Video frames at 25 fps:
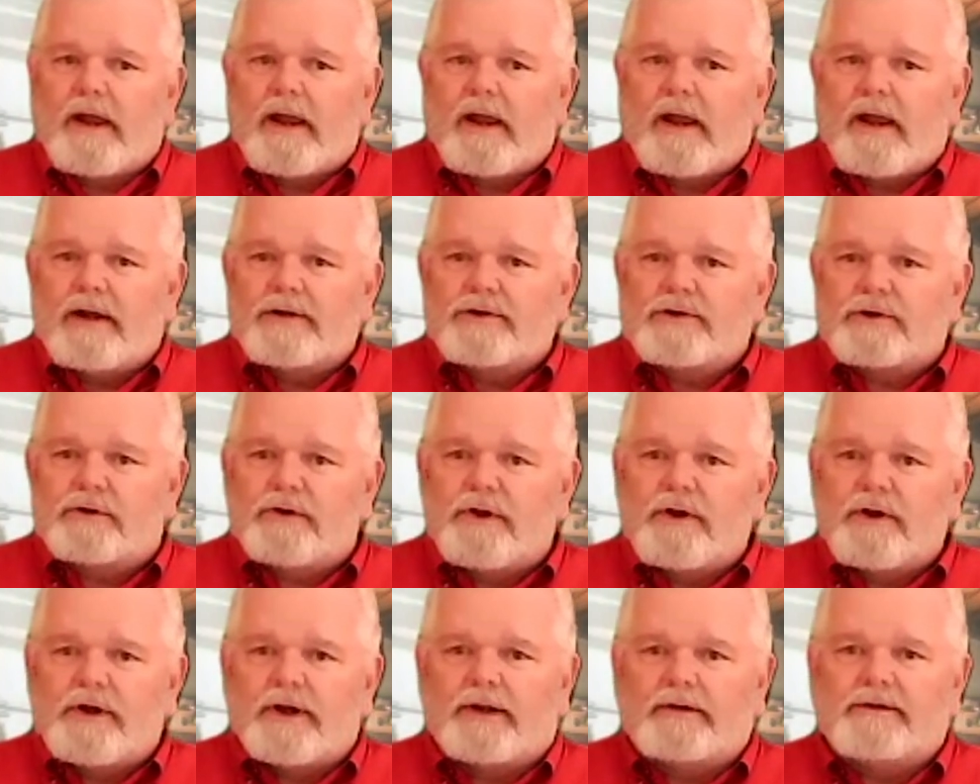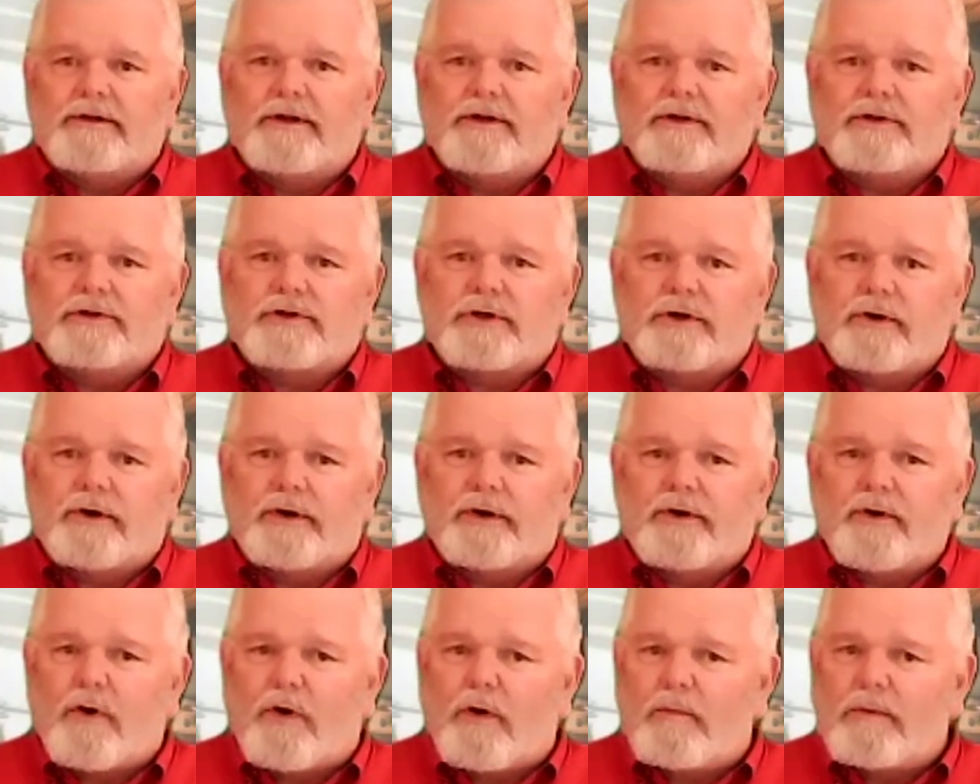as you're looking at this, you're going
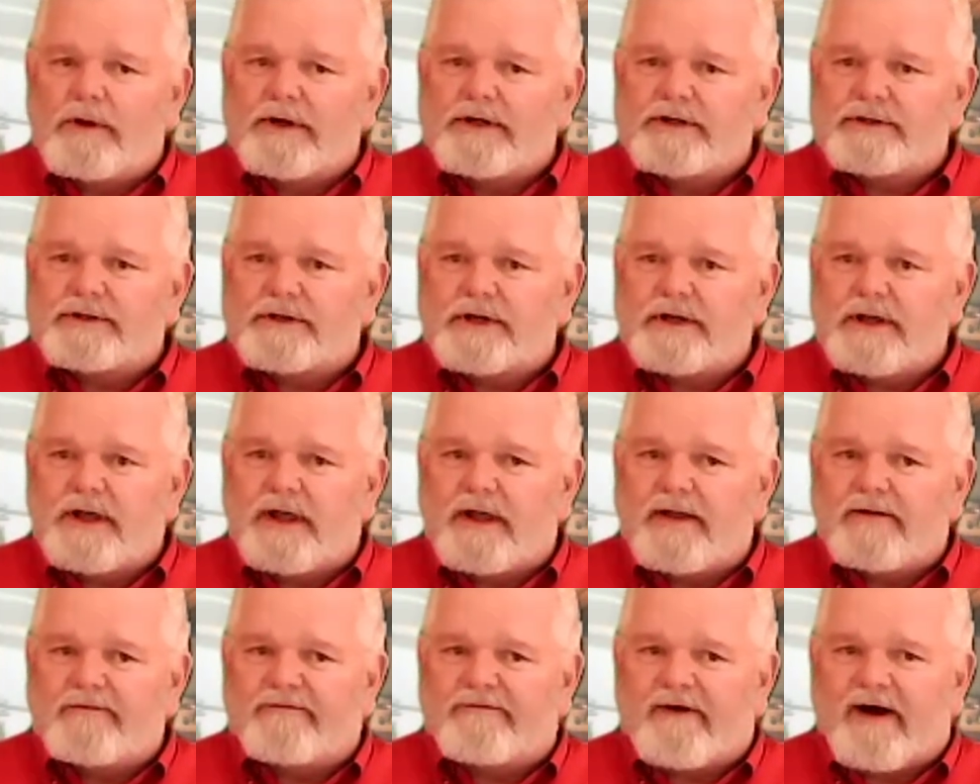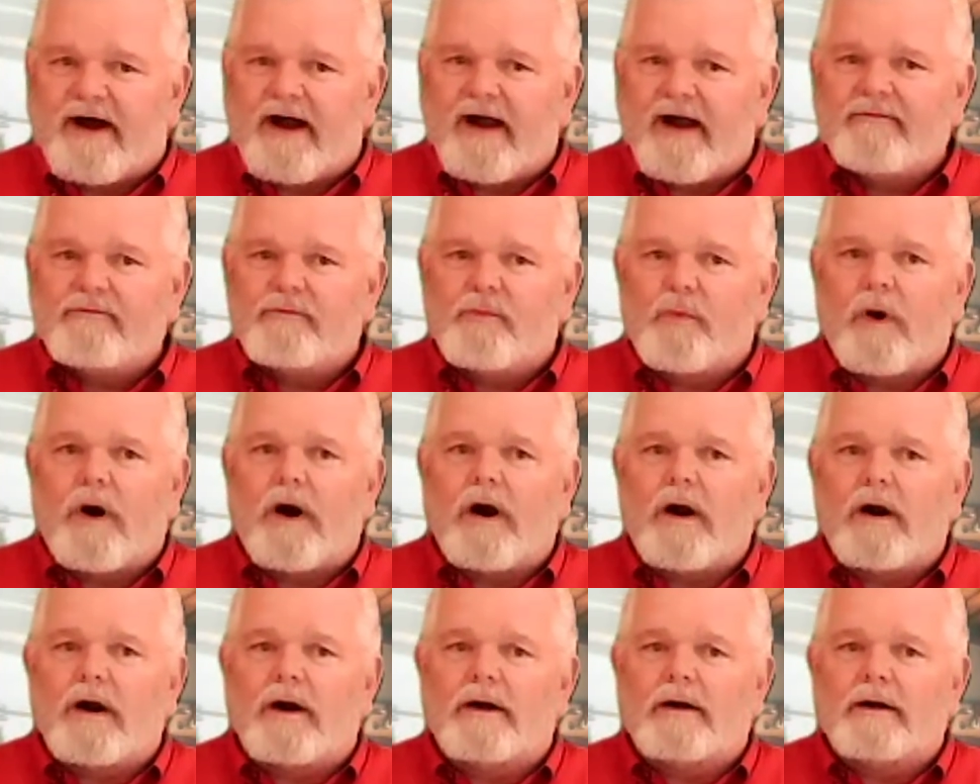to normally see a
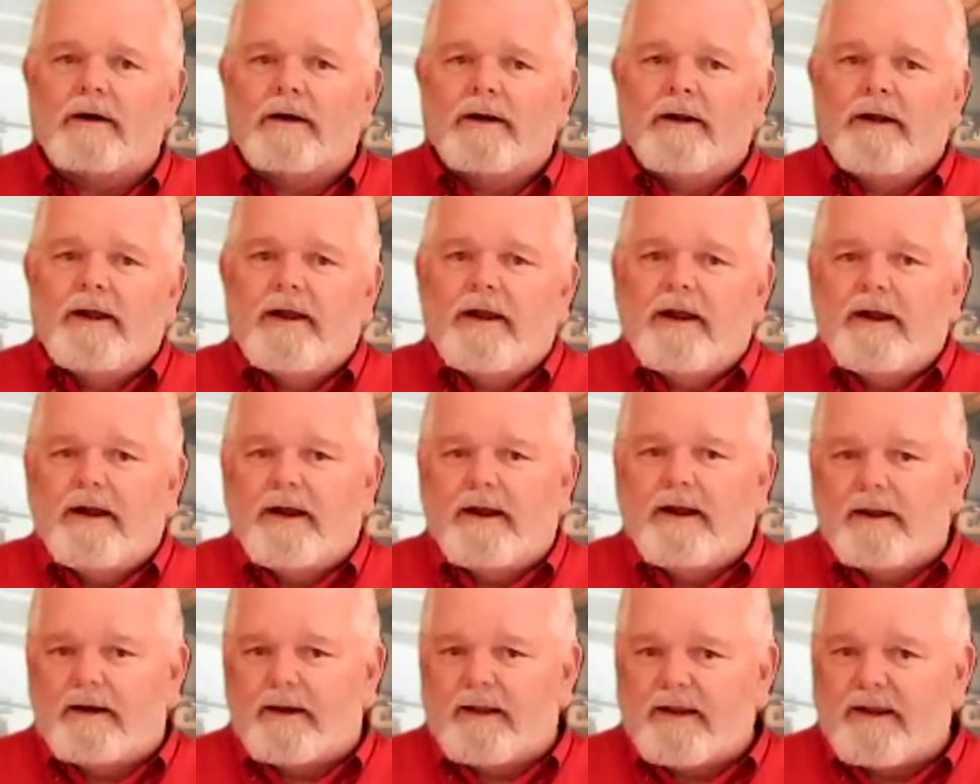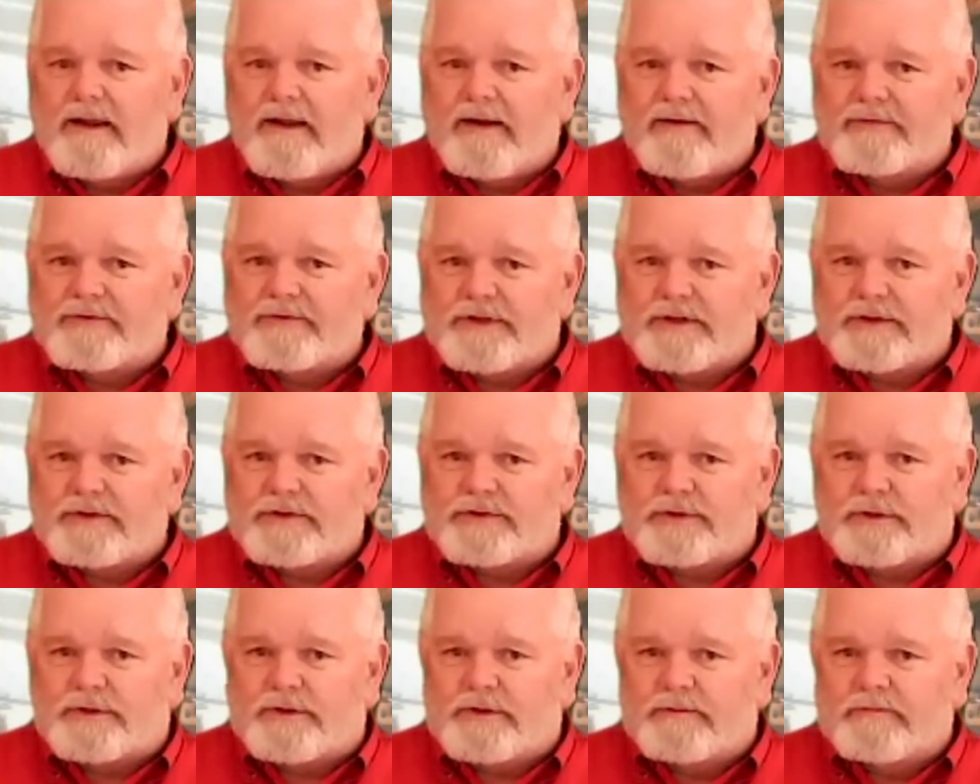5-wire LAF
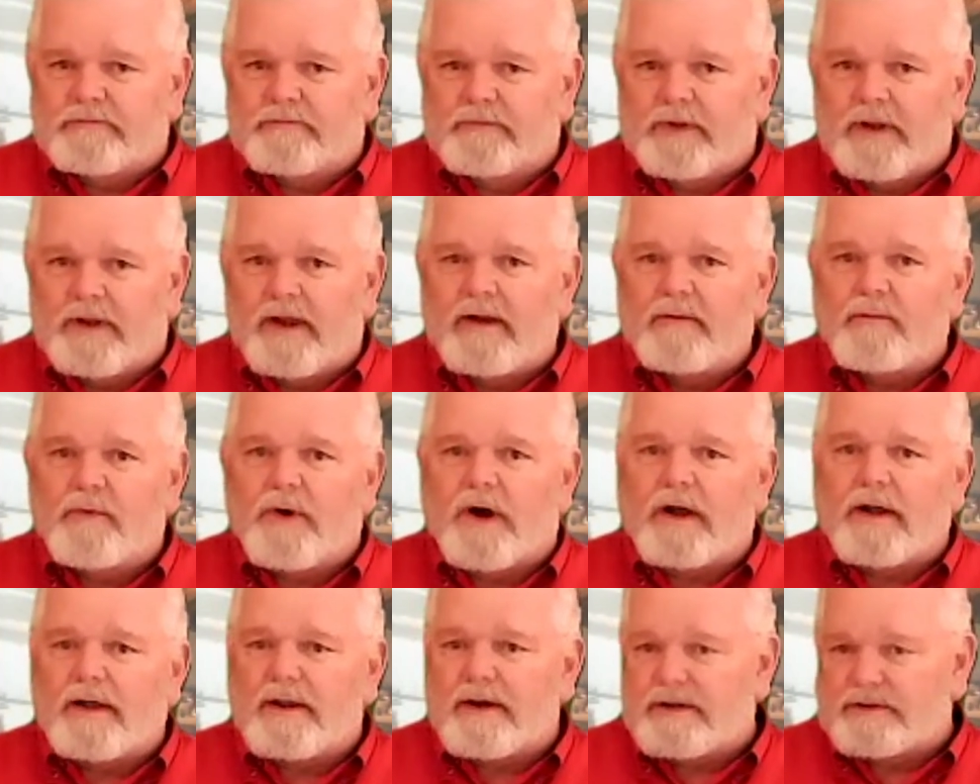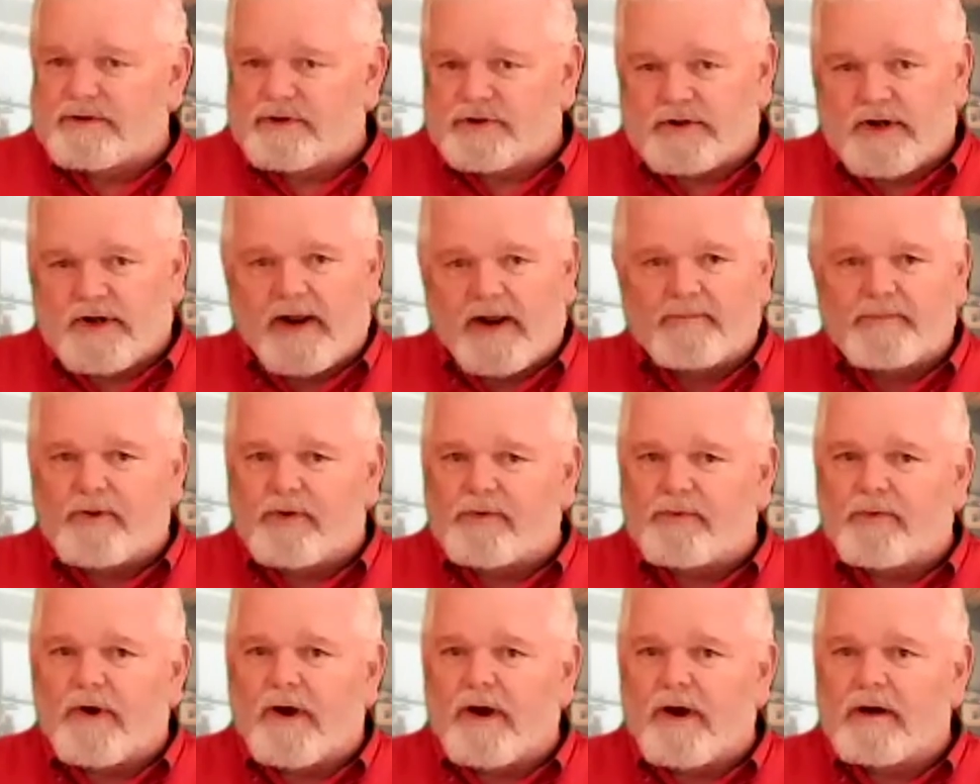sensor, okay, and snap the
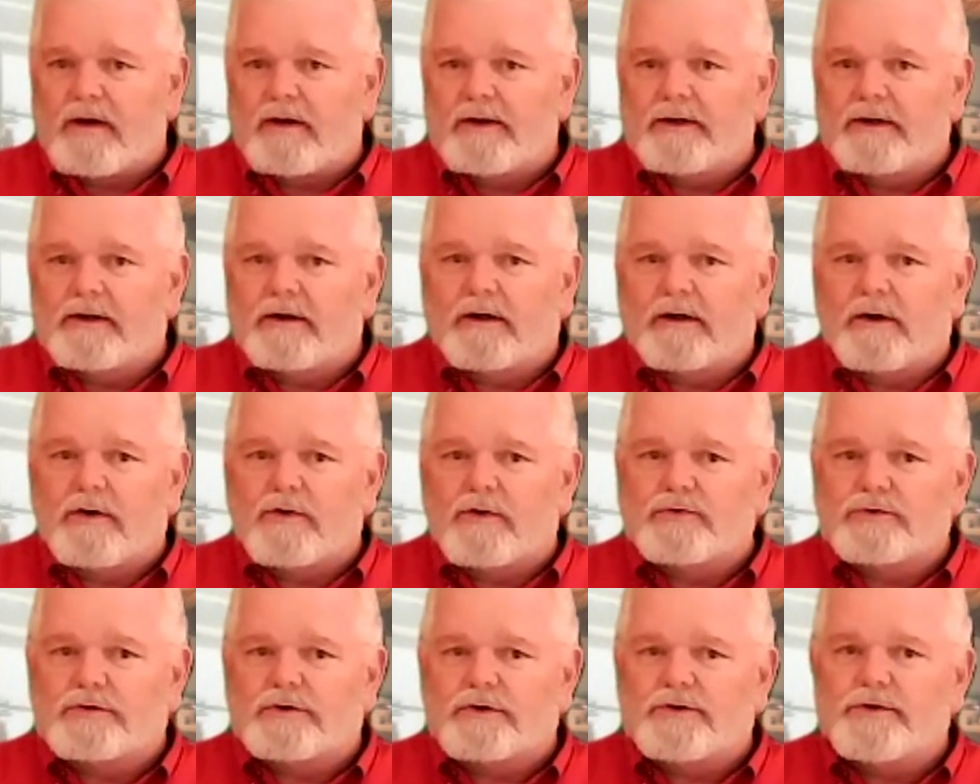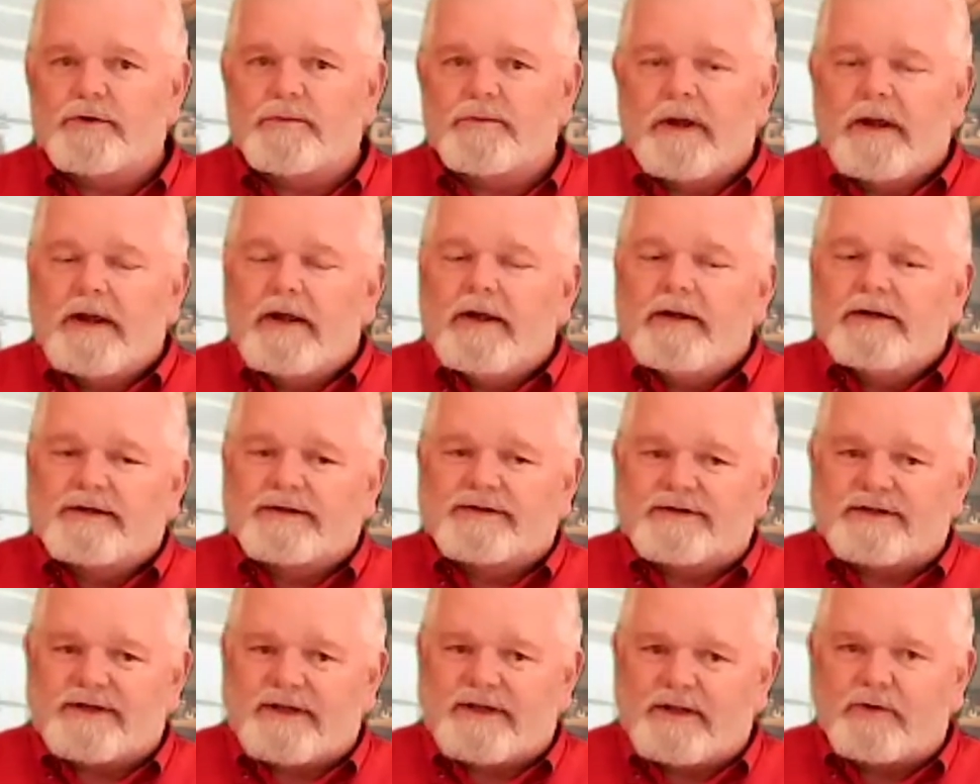throttle in closed loop to
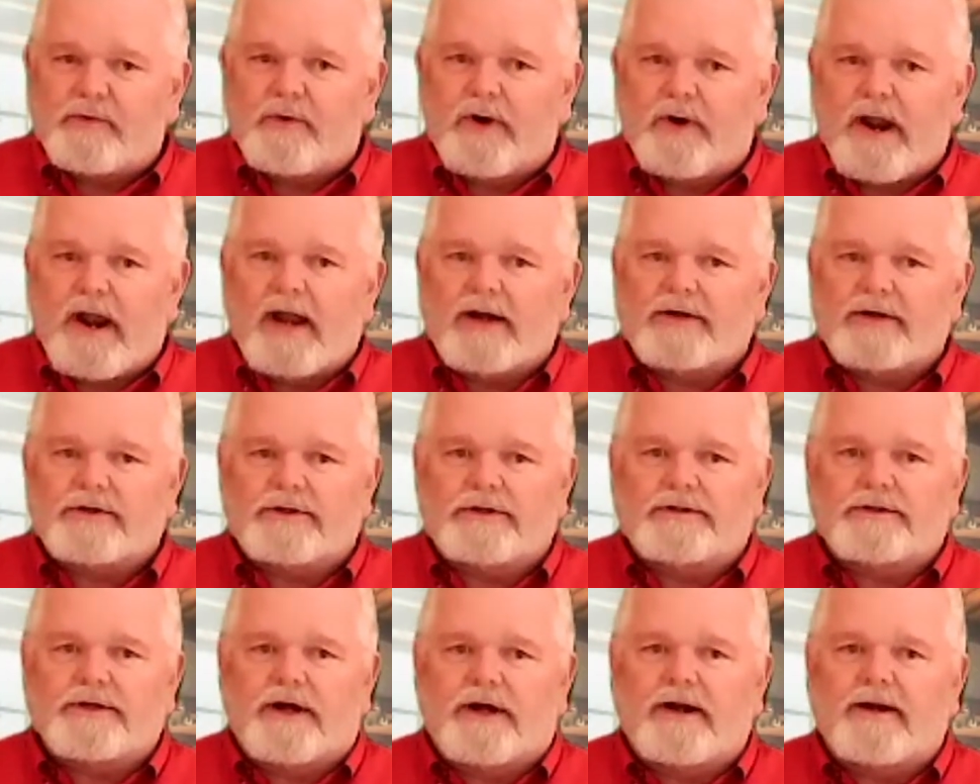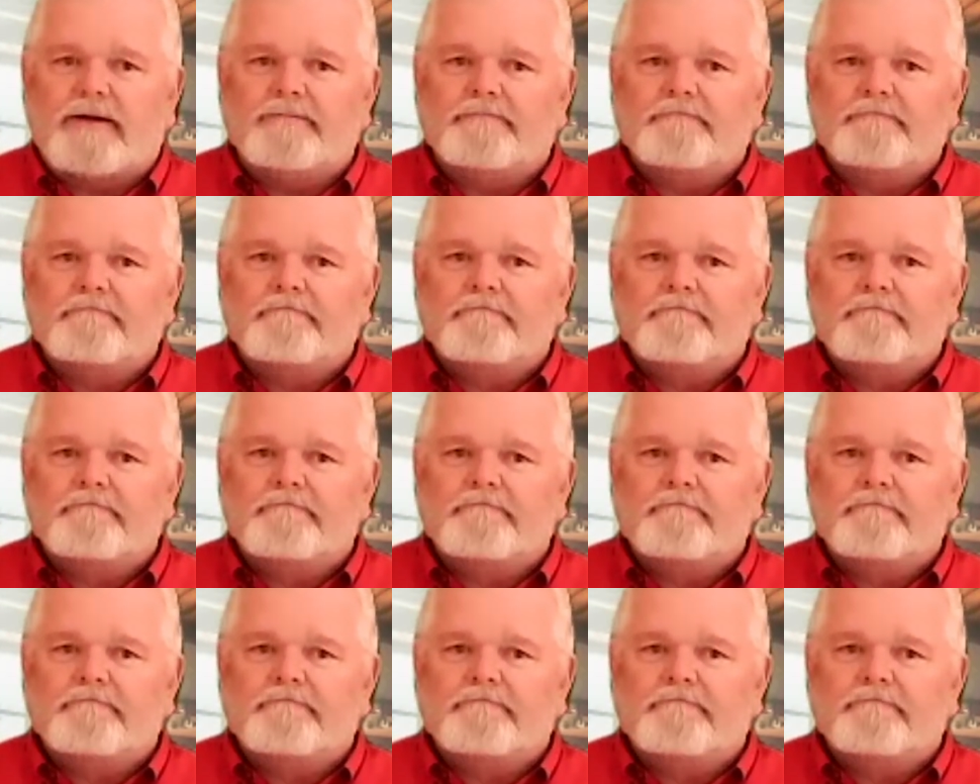see the reaction time.